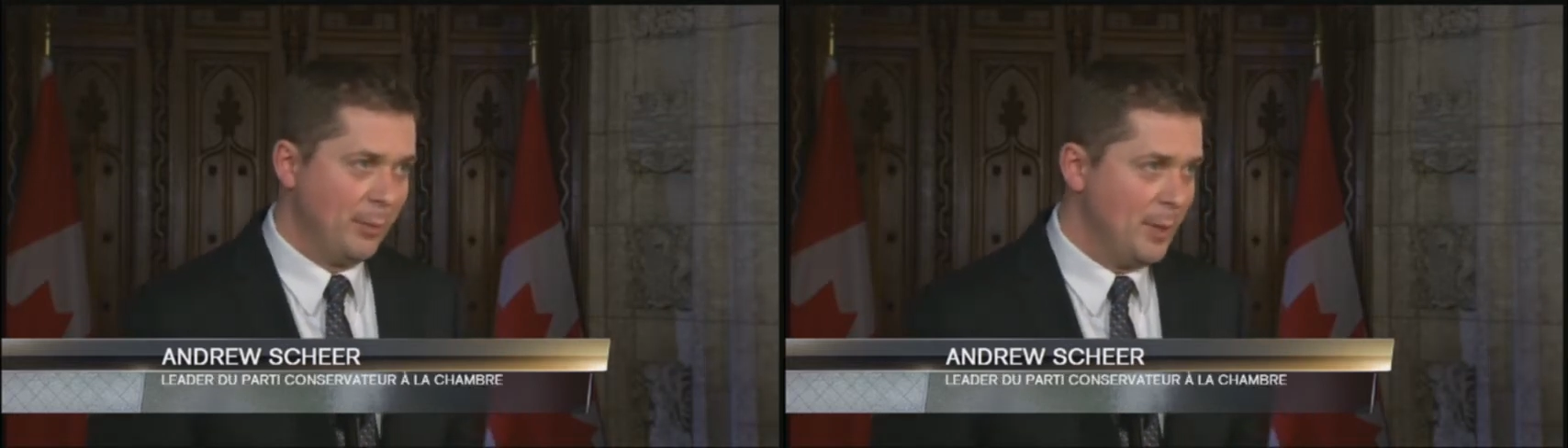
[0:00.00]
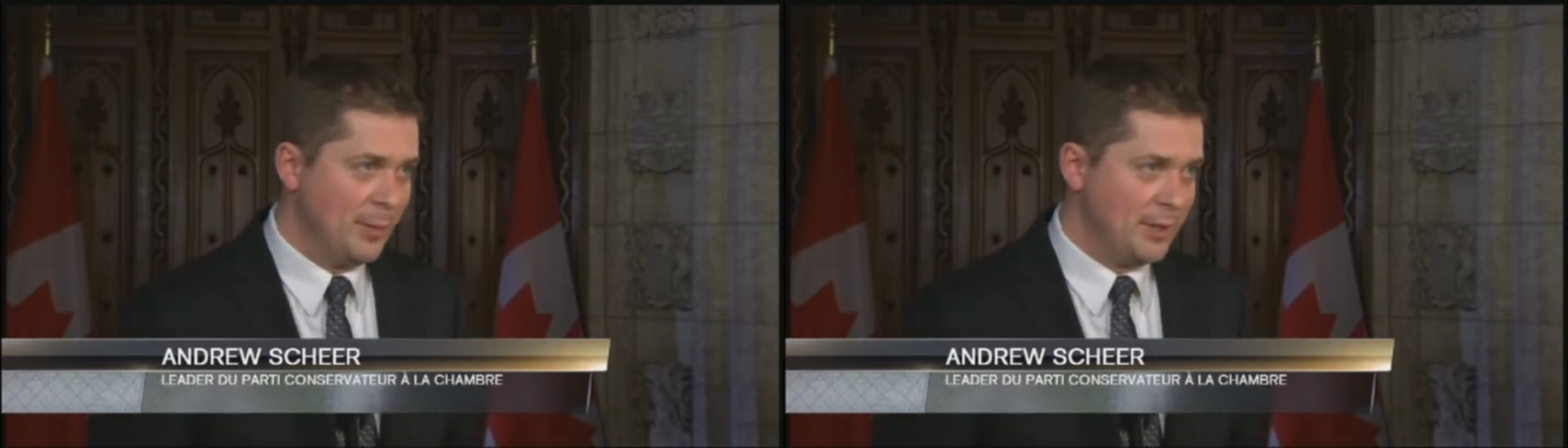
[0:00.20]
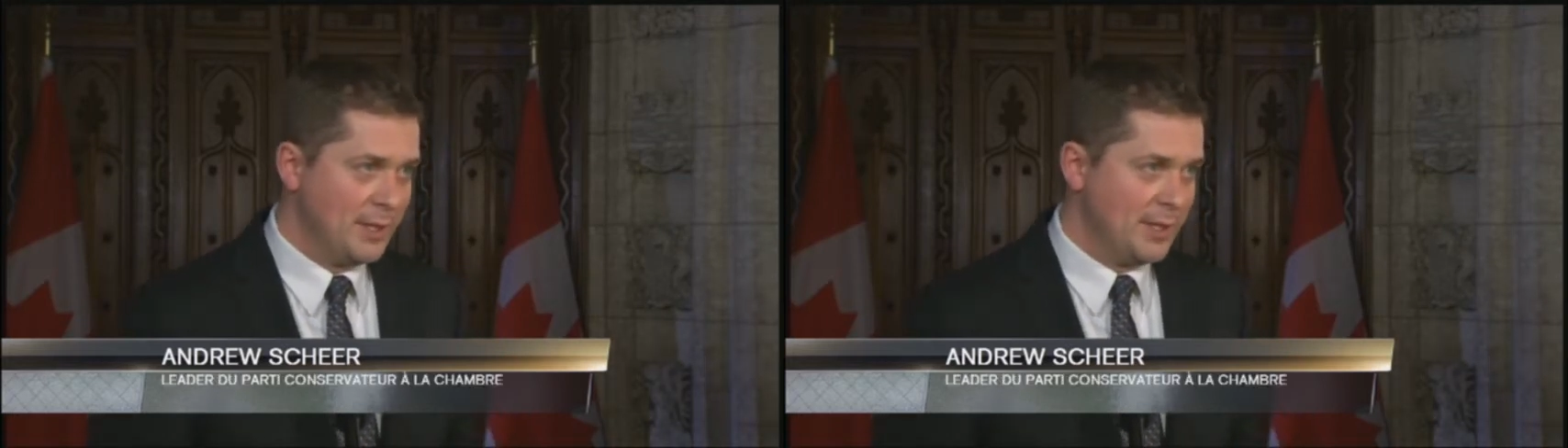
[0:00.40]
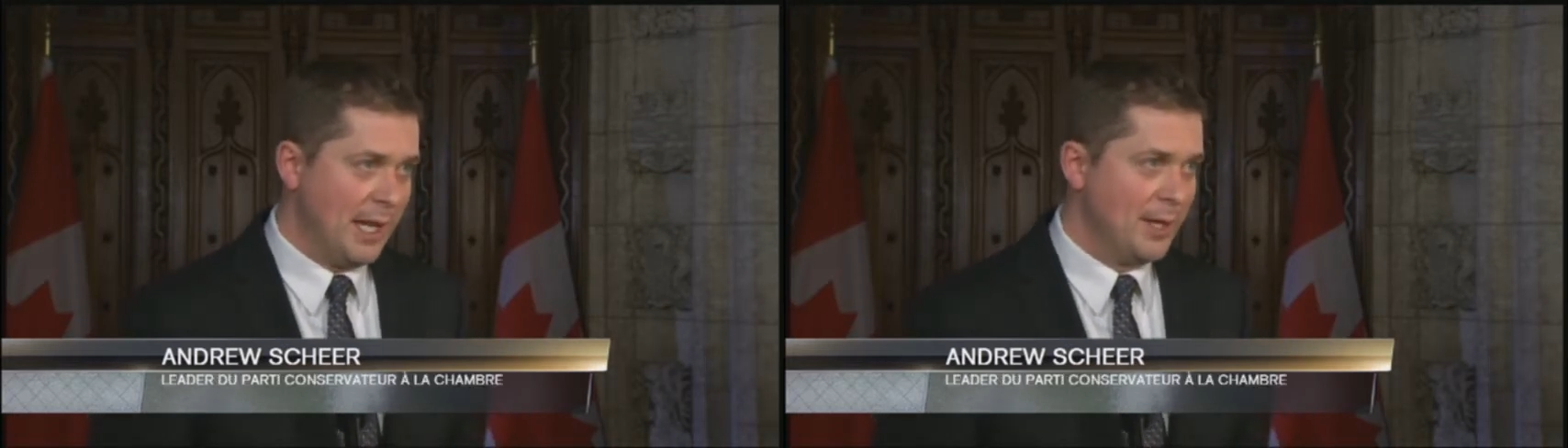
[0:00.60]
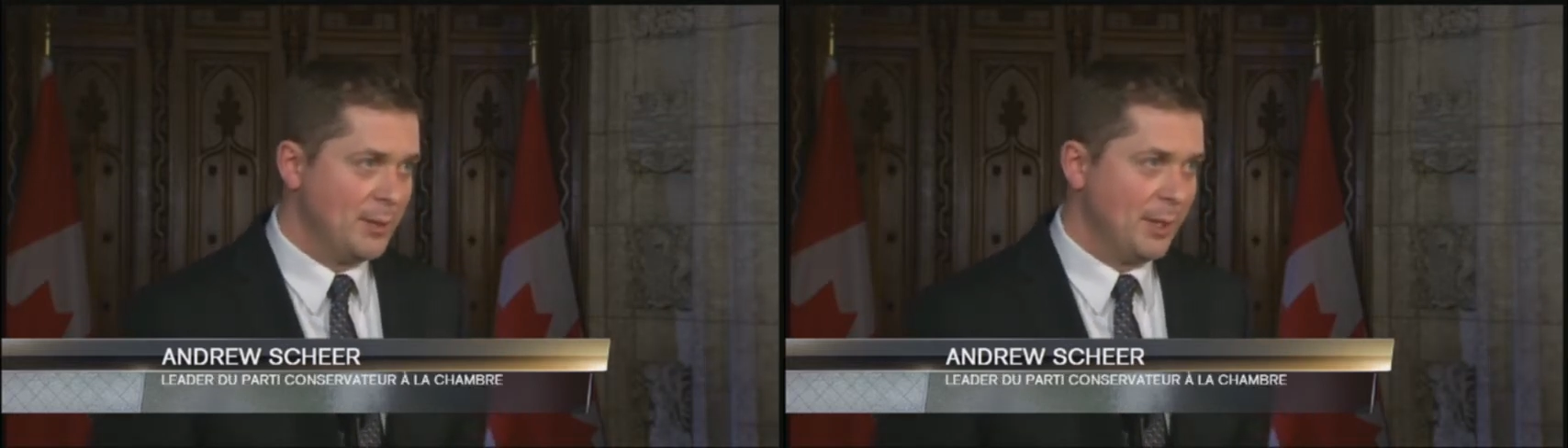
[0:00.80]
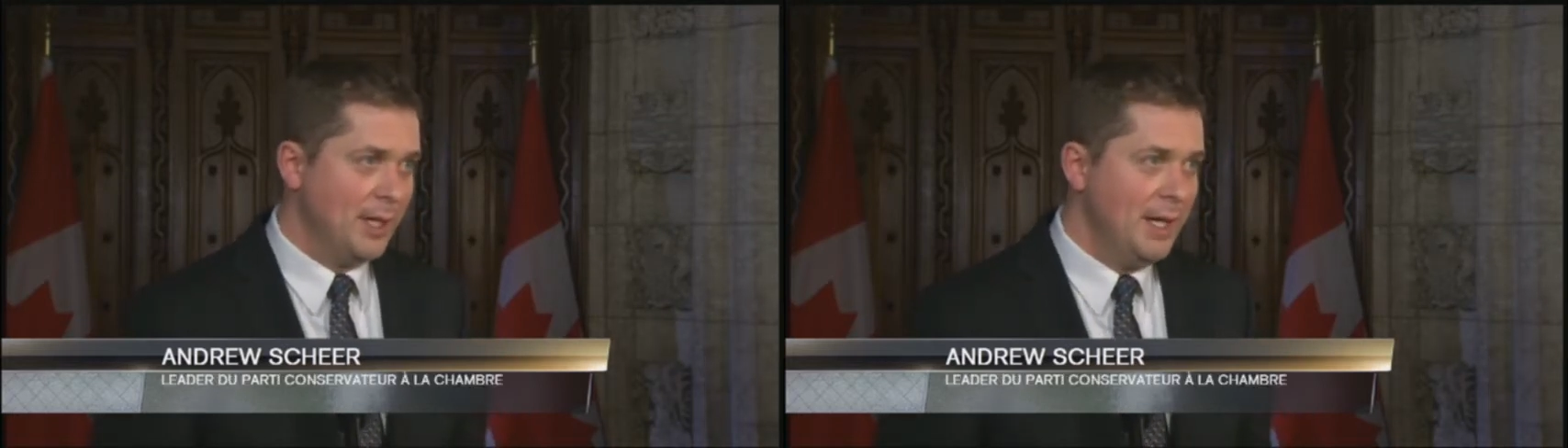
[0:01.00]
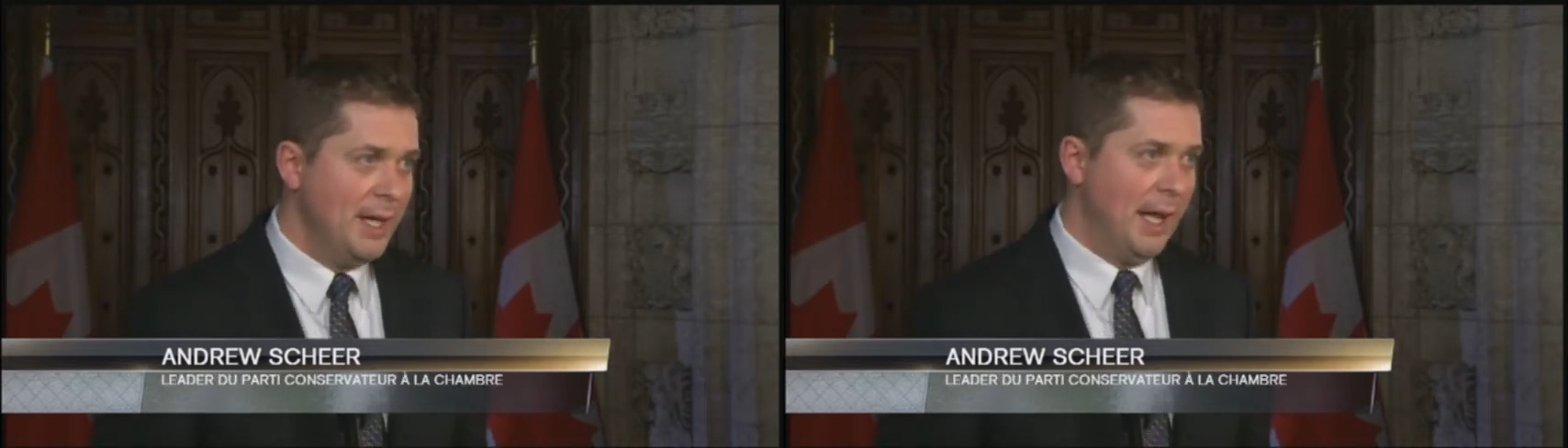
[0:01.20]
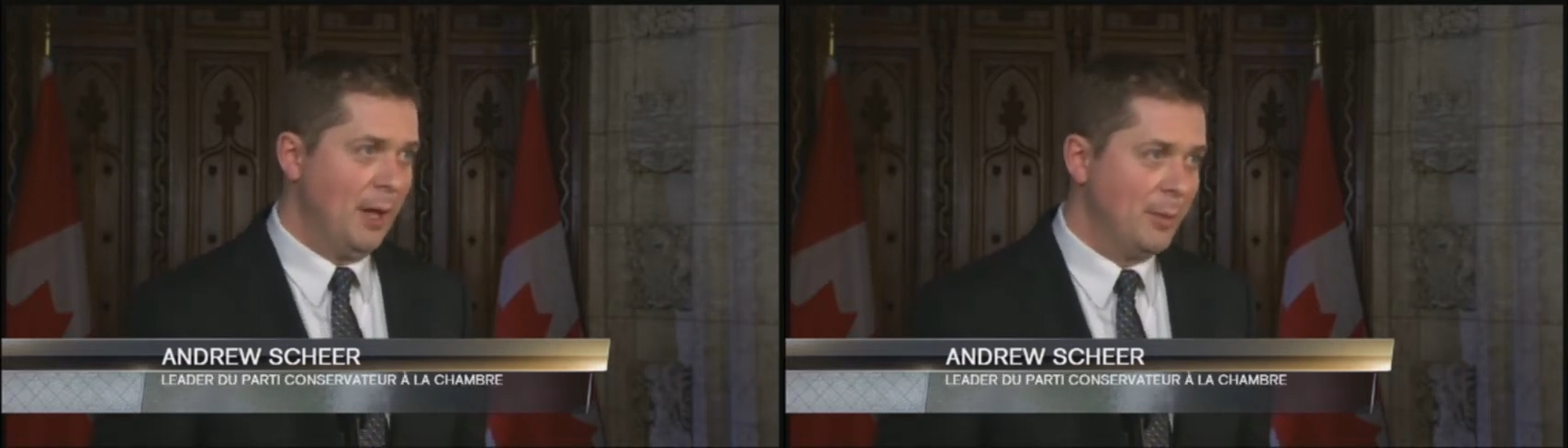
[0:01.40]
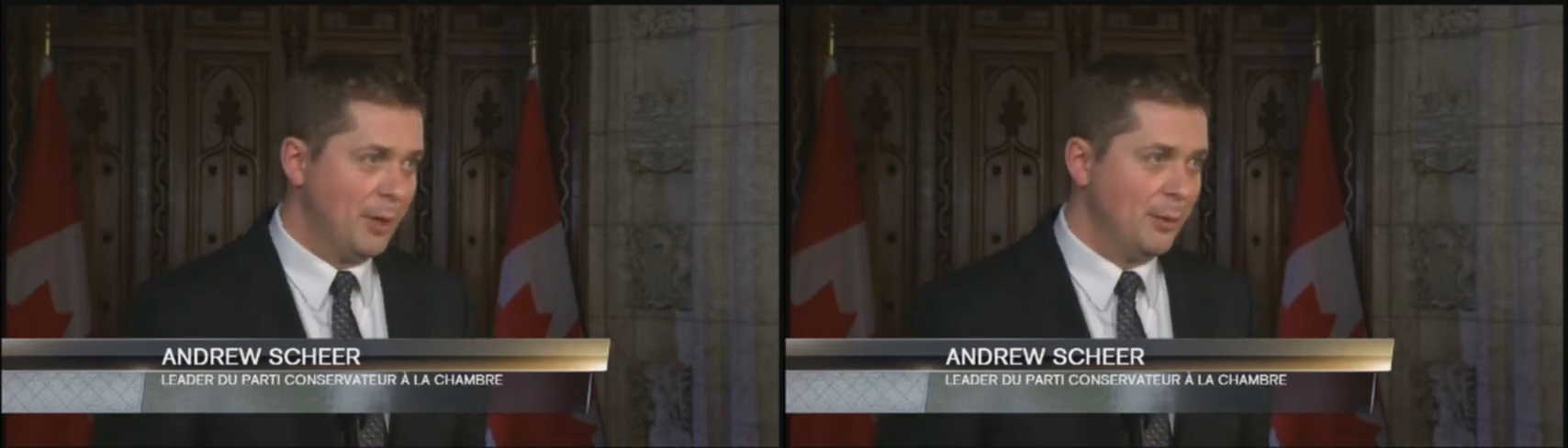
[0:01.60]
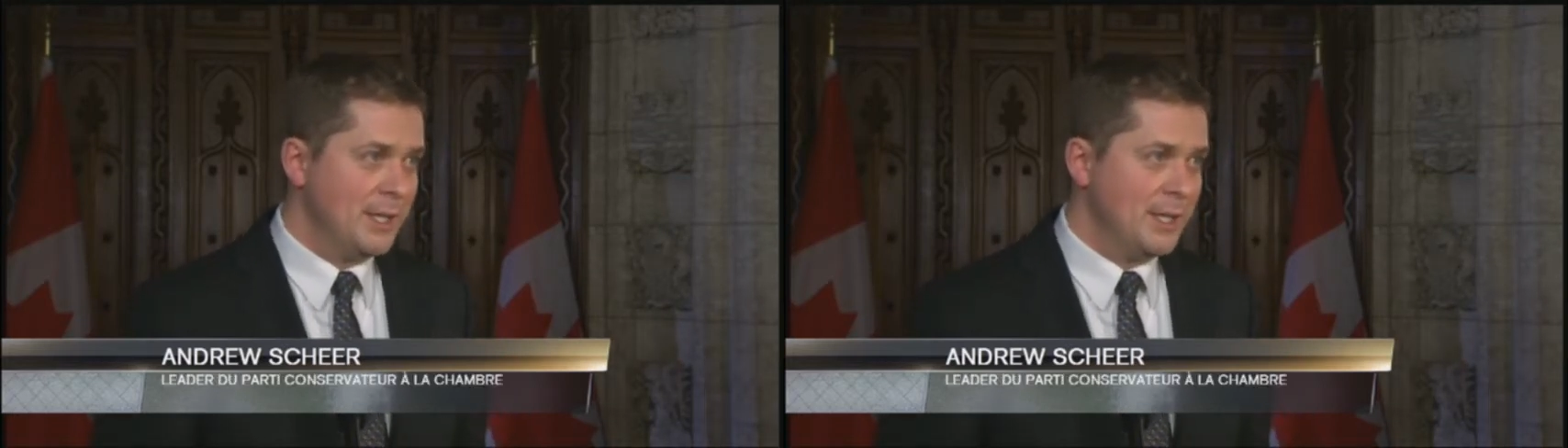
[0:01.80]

for people in Saskatchewan and Alberta.